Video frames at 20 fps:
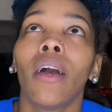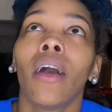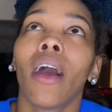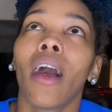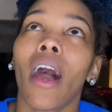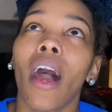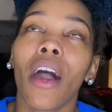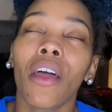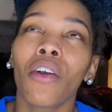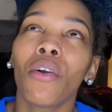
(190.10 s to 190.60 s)

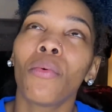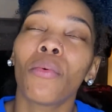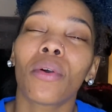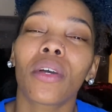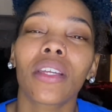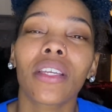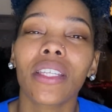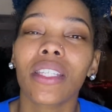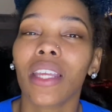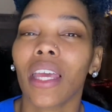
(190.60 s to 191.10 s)
I don't
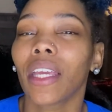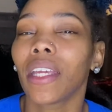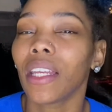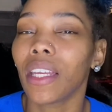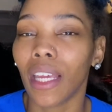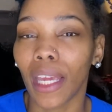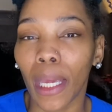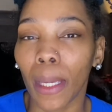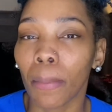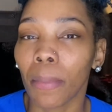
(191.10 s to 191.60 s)
want to say
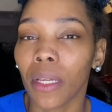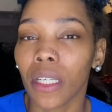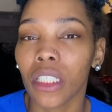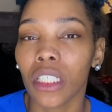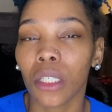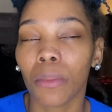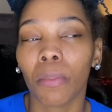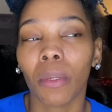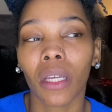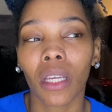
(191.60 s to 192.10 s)

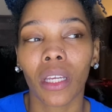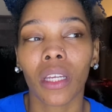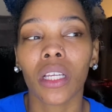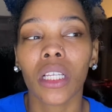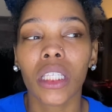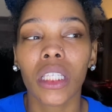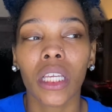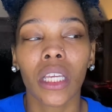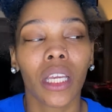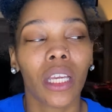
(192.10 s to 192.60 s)
damaged, but
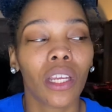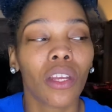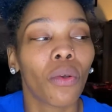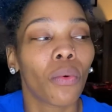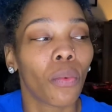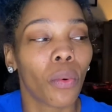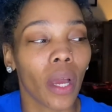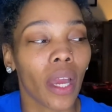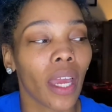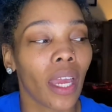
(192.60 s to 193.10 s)
in a
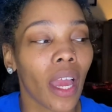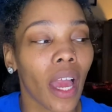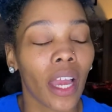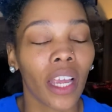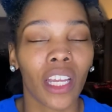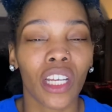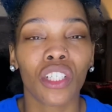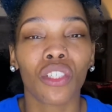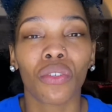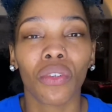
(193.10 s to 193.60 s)
way, I
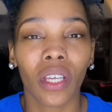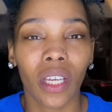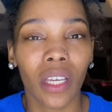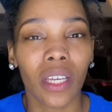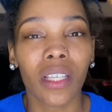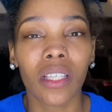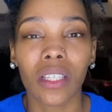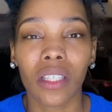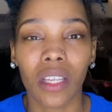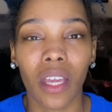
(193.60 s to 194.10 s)
guess you
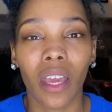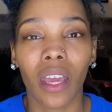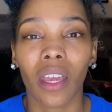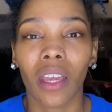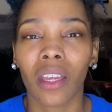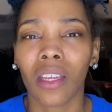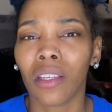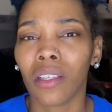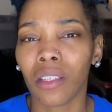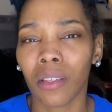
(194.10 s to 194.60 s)
can
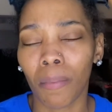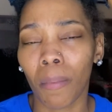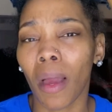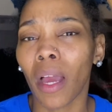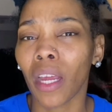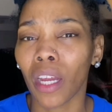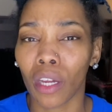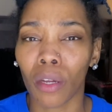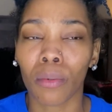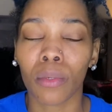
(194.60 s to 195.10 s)
say my
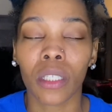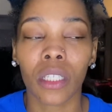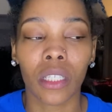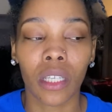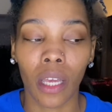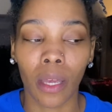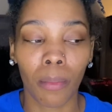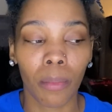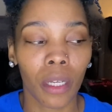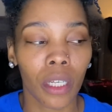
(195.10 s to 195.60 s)
hair was
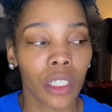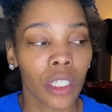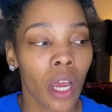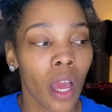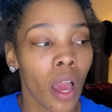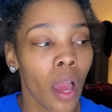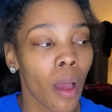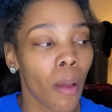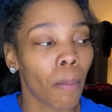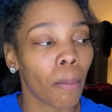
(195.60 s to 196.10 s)
damaged,
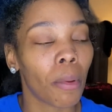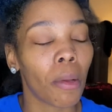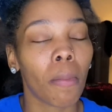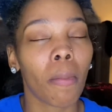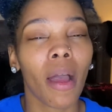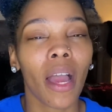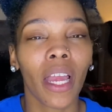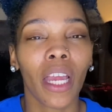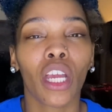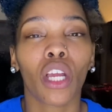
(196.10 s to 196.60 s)
but
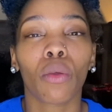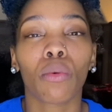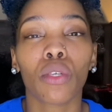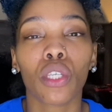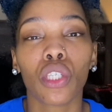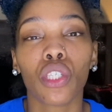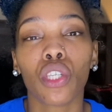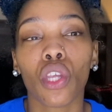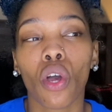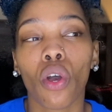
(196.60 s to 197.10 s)
my hair was
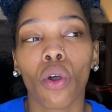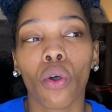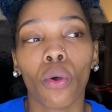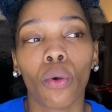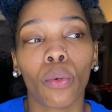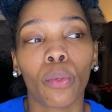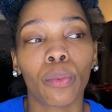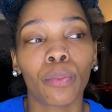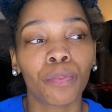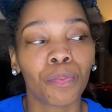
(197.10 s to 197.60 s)

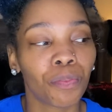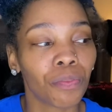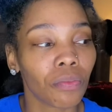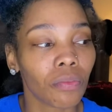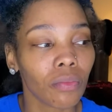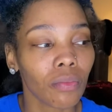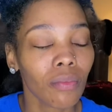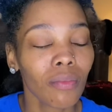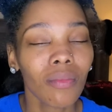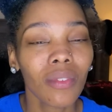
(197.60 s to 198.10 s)
so
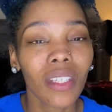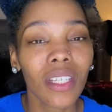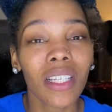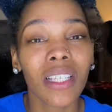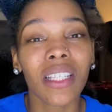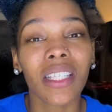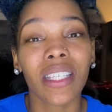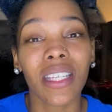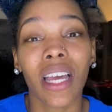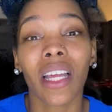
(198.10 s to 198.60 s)

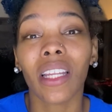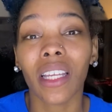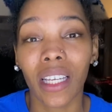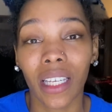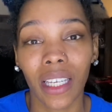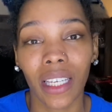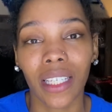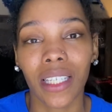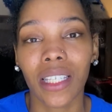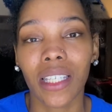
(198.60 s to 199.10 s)

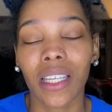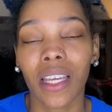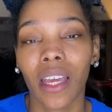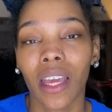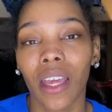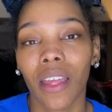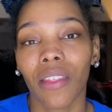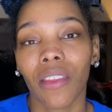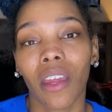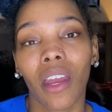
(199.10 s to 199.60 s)
delicate
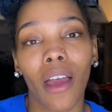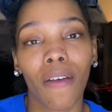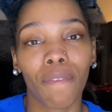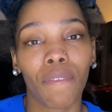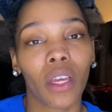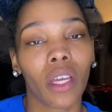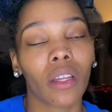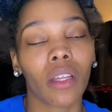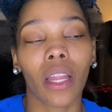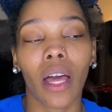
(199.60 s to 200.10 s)
that I
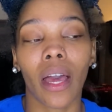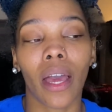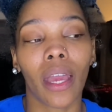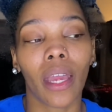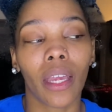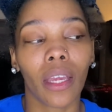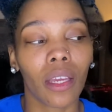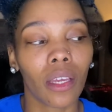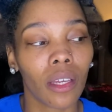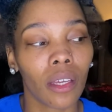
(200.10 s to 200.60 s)
felt
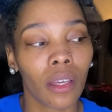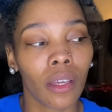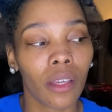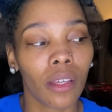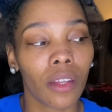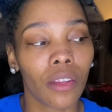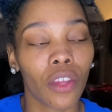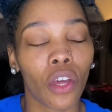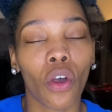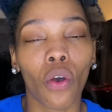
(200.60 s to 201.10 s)
like
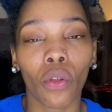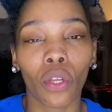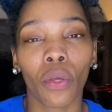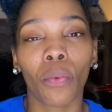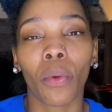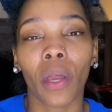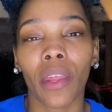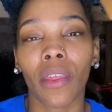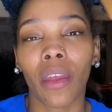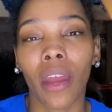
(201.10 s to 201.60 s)
the only
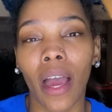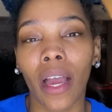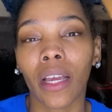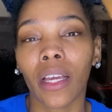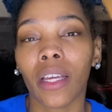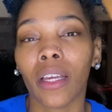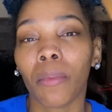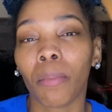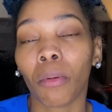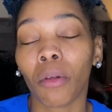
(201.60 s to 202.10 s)
way that I
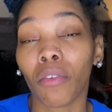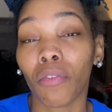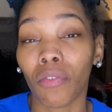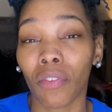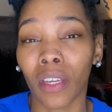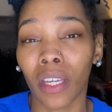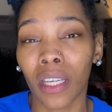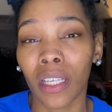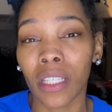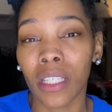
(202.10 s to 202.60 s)
could
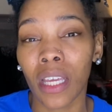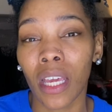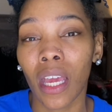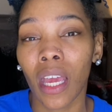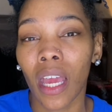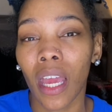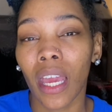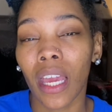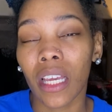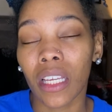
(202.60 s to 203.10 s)
prevent
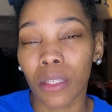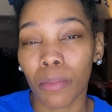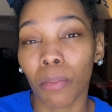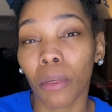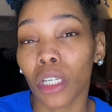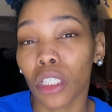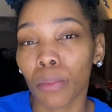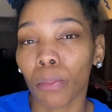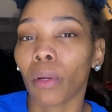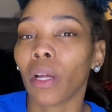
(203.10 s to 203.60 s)
as
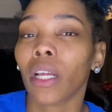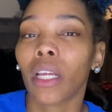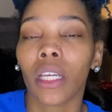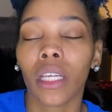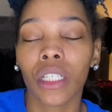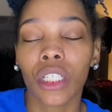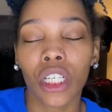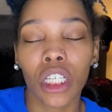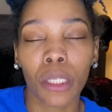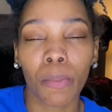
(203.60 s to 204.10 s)
much
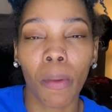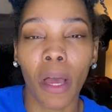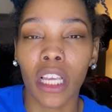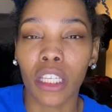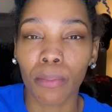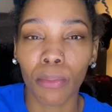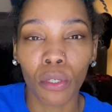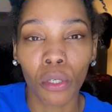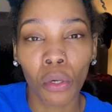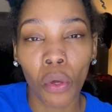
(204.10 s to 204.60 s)
breakage as
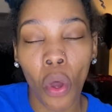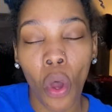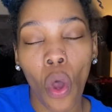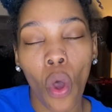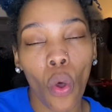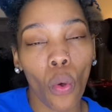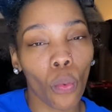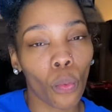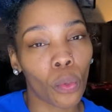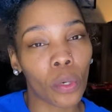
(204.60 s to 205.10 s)
possible
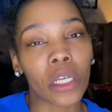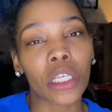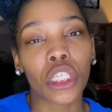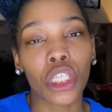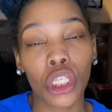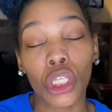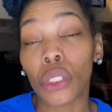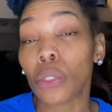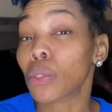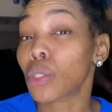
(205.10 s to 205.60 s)
was
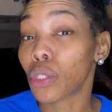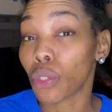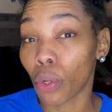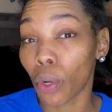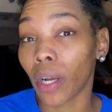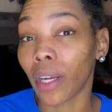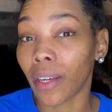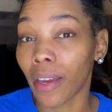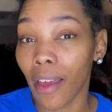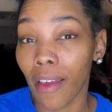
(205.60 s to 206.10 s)
to
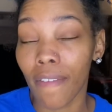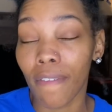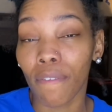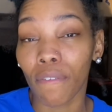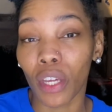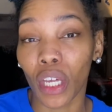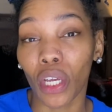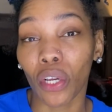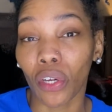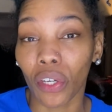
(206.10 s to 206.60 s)
start
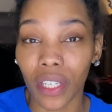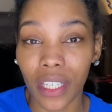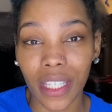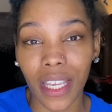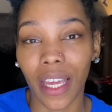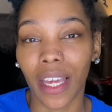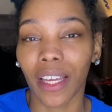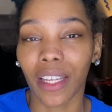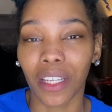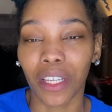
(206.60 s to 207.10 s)
finger
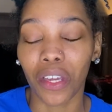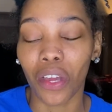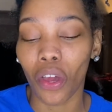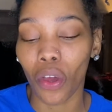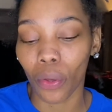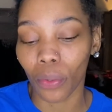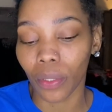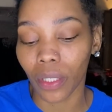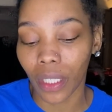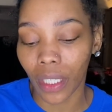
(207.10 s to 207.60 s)
detangling
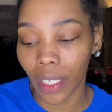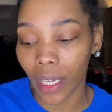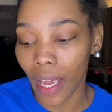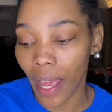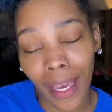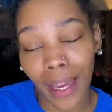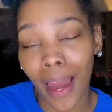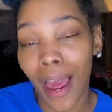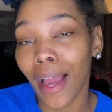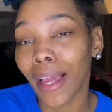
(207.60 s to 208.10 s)
only.
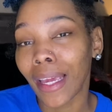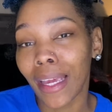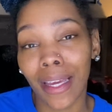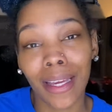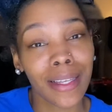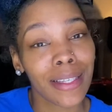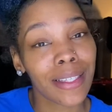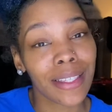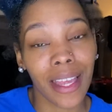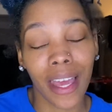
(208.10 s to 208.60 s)
And I
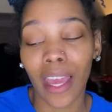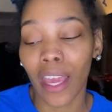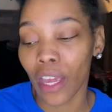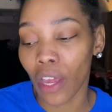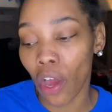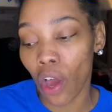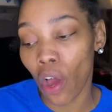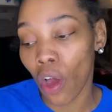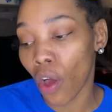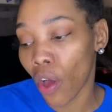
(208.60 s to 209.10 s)
can say,
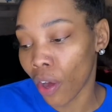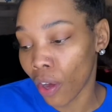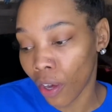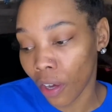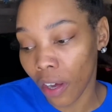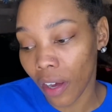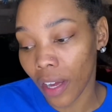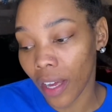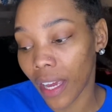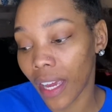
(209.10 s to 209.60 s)

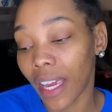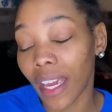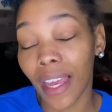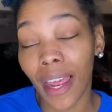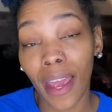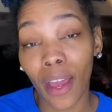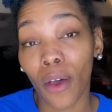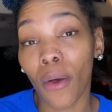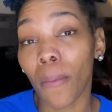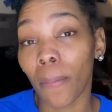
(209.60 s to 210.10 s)
y'all, it
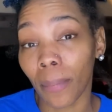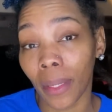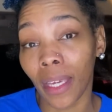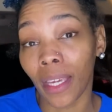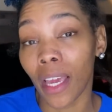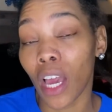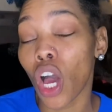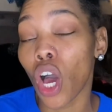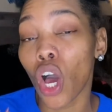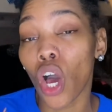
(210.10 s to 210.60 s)
helped
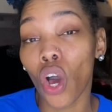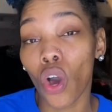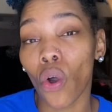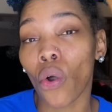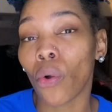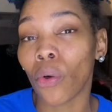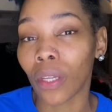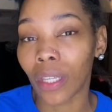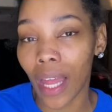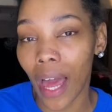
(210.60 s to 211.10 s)
me a
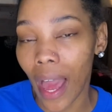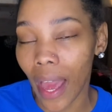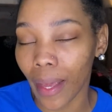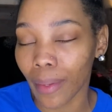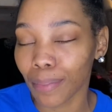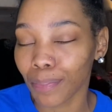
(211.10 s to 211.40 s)
whole lot.